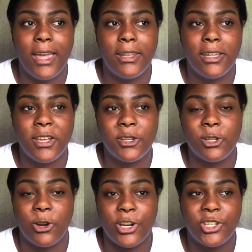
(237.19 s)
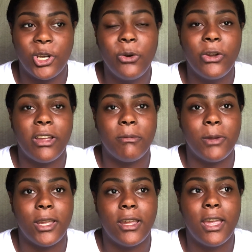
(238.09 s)
and then he started choking
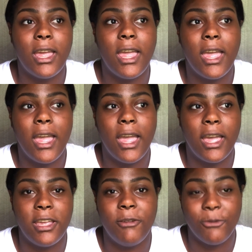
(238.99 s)
me, and he